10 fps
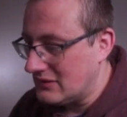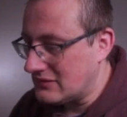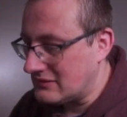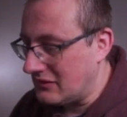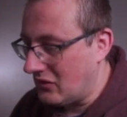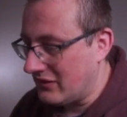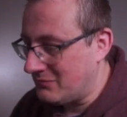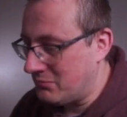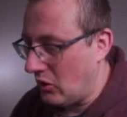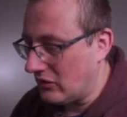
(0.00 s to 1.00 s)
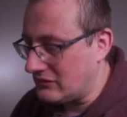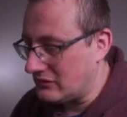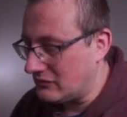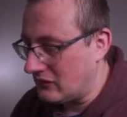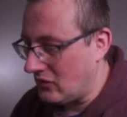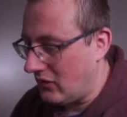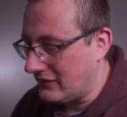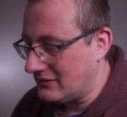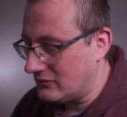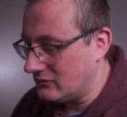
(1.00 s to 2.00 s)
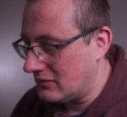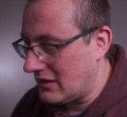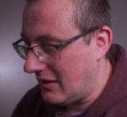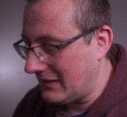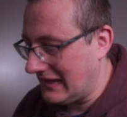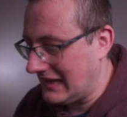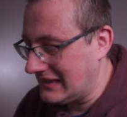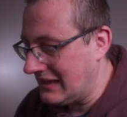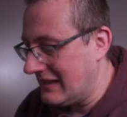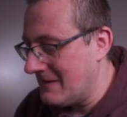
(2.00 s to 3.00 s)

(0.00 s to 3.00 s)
just a nice box sort of title coming in.